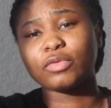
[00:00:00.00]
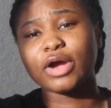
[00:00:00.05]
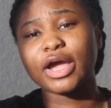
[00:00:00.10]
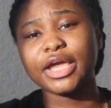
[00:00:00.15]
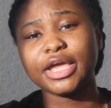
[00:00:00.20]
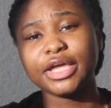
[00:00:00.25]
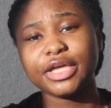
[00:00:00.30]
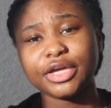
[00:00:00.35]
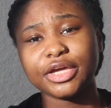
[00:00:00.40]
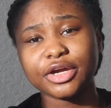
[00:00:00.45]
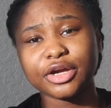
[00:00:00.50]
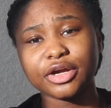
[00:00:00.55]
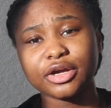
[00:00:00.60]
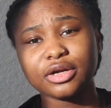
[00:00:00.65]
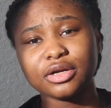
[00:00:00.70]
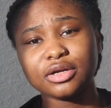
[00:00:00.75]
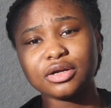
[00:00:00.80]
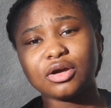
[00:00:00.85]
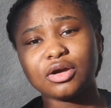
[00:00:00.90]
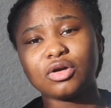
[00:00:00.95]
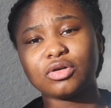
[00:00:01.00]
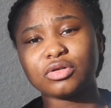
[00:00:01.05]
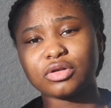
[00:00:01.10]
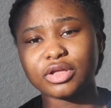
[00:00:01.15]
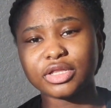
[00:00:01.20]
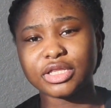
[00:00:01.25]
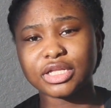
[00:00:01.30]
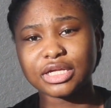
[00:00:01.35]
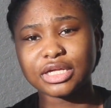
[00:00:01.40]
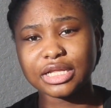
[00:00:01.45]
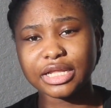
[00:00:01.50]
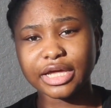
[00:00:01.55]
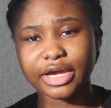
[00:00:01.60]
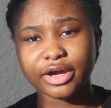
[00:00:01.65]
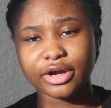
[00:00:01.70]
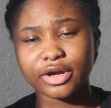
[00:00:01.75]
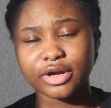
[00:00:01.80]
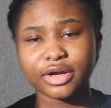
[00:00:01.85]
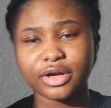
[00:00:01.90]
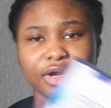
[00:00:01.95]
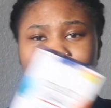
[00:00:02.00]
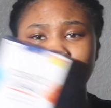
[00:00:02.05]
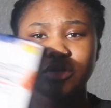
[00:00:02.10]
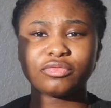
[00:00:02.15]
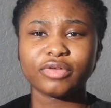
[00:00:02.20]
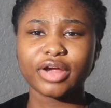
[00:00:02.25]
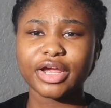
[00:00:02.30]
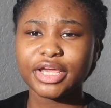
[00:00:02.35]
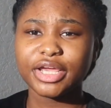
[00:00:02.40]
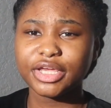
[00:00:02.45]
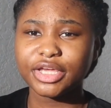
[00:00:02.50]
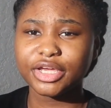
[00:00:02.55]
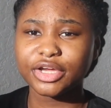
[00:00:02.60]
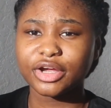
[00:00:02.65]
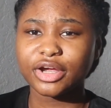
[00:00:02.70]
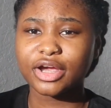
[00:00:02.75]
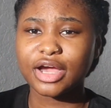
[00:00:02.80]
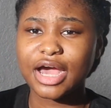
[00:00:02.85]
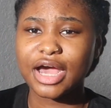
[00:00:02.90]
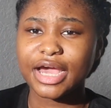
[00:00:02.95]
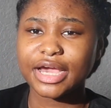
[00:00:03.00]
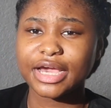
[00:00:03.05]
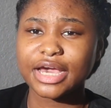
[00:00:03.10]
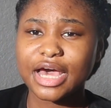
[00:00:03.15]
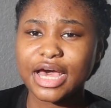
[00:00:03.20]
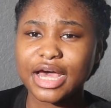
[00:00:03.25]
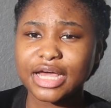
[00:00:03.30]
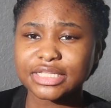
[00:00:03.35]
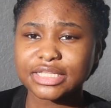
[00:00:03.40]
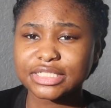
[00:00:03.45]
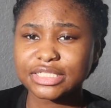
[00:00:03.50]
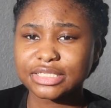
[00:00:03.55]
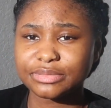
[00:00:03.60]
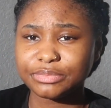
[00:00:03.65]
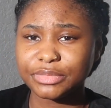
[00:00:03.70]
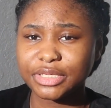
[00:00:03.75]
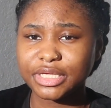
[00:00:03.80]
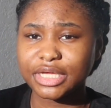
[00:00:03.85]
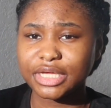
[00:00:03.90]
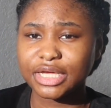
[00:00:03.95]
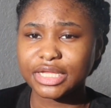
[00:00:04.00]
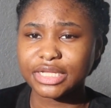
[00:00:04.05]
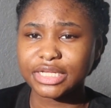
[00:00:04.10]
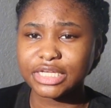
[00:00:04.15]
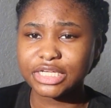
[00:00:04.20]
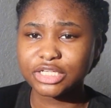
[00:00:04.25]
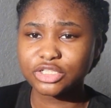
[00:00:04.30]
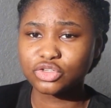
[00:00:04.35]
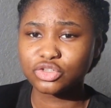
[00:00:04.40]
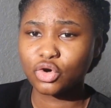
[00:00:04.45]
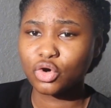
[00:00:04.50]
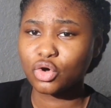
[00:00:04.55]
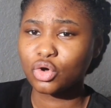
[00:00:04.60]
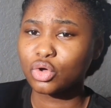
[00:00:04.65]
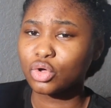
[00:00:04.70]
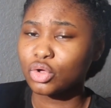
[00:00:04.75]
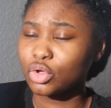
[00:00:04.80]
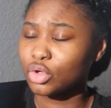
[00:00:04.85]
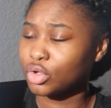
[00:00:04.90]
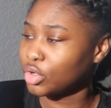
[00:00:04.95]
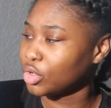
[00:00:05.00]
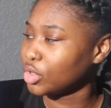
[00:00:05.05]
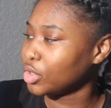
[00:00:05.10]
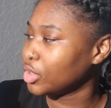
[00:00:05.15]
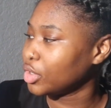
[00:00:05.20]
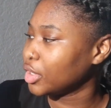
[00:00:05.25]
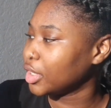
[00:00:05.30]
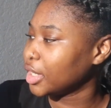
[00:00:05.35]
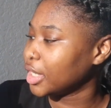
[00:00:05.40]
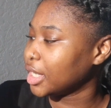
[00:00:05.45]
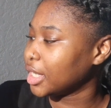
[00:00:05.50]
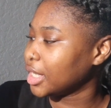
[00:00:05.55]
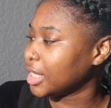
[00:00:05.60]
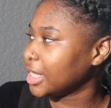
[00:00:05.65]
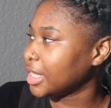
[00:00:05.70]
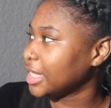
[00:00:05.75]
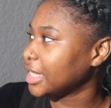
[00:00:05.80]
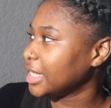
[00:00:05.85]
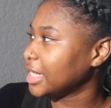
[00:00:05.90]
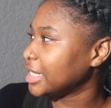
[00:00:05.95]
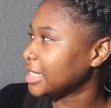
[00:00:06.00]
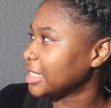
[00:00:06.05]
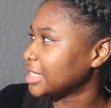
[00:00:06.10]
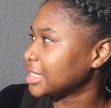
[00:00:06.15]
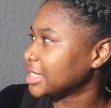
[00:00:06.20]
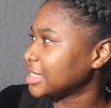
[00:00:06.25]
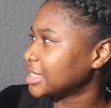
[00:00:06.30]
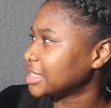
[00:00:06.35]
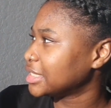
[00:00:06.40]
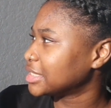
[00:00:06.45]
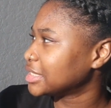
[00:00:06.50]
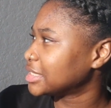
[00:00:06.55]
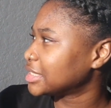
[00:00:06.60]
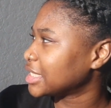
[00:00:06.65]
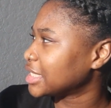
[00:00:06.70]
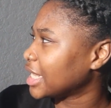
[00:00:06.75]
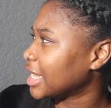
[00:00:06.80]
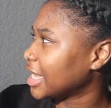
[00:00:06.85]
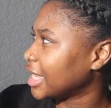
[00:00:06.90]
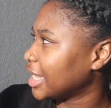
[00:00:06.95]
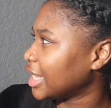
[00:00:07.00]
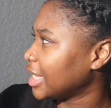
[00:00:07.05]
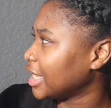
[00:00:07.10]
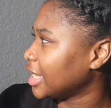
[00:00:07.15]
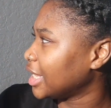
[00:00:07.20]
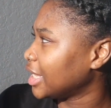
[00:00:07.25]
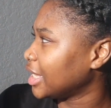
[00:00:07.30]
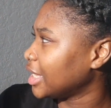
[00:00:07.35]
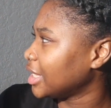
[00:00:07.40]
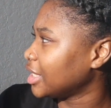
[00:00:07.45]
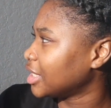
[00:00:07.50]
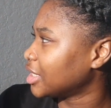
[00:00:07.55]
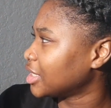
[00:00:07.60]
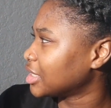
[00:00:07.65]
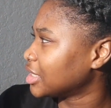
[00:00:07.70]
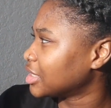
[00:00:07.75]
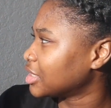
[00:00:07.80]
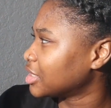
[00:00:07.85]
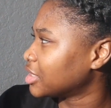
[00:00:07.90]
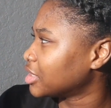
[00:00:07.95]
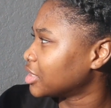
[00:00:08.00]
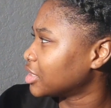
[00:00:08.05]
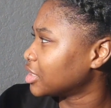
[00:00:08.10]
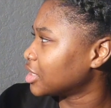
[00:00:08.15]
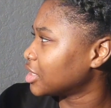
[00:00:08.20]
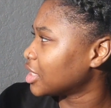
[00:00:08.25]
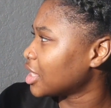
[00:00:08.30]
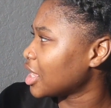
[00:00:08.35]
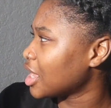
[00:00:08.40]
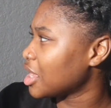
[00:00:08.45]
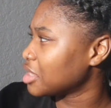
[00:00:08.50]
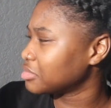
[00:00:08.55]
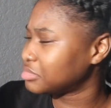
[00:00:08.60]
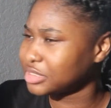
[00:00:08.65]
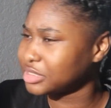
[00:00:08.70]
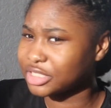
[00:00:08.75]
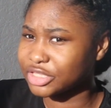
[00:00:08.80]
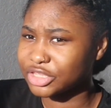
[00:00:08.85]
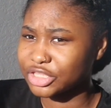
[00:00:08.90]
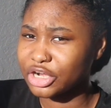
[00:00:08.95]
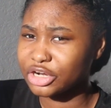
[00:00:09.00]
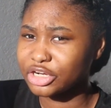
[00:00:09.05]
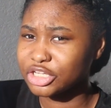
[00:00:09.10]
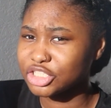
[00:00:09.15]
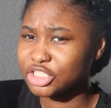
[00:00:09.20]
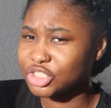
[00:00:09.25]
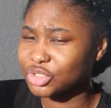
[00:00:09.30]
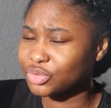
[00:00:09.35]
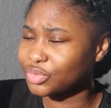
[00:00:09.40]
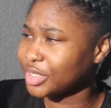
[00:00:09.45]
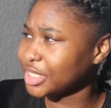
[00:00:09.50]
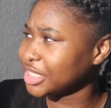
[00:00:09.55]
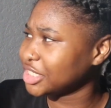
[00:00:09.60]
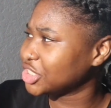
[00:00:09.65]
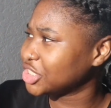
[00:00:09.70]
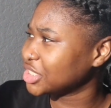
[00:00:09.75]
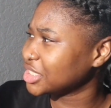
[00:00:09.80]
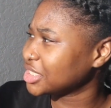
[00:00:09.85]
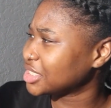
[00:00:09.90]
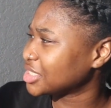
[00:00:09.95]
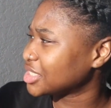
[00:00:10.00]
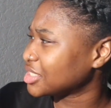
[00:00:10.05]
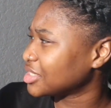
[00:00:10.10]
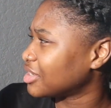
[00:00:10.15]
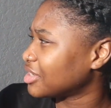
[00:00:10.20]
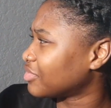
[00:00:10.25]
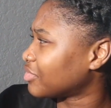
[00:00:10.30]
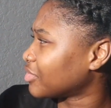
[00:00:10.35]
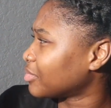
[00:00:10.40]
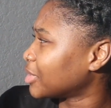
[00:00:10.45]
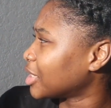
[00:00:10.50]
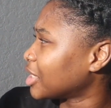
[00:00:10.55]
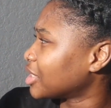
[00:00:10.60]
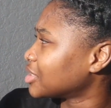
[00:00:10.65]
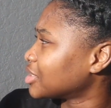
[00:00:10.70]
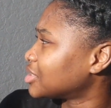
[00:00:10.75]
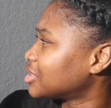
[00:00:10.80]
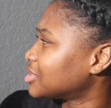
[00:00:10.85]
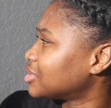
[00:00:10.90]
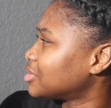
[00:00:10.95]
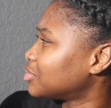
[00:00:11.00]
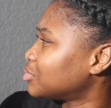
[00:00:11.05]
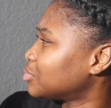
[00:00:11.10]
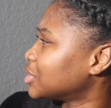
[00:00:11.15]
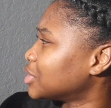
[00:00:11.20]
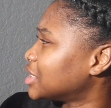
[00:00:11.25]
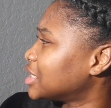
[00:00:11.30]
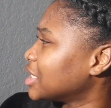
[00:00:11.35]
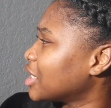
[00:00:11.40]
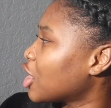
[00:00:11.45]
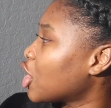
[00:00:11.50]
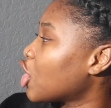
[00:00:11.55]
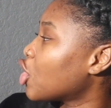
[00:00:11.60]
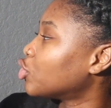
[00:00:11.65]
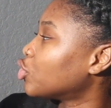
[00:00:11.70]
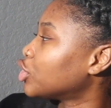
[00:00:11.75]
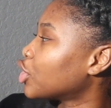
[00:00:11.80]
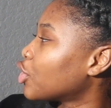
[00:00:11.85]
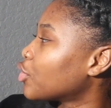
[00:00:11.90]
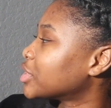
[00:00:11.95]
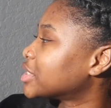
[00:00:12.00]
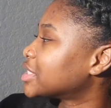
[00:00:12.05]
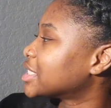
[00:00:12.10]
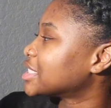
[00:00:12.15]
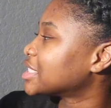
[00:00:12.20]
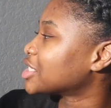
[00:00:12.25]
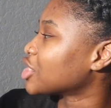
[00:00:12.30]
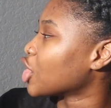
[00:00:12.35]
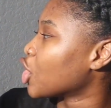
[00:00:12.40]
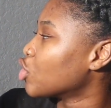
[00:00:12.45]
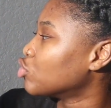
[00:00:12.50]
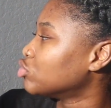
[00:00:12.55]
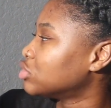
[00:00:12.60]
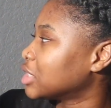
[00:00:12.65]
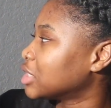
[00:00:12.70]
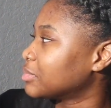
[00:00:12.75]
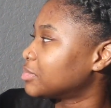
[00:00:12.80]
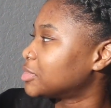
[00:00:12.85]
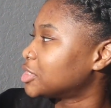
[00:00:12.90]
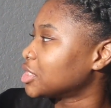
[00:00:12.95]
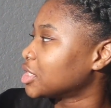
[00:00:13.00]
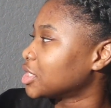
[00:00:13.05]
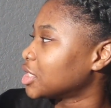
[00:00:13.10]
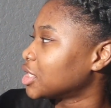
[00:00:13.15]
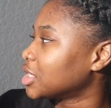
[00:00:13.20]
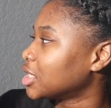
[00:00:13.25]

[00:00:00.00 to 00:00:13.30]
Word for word: right here, hold on the glare. Right here, I got me an easel it is a up to 32 inches, if I'm not mistaken. Oh no, it says it holds up to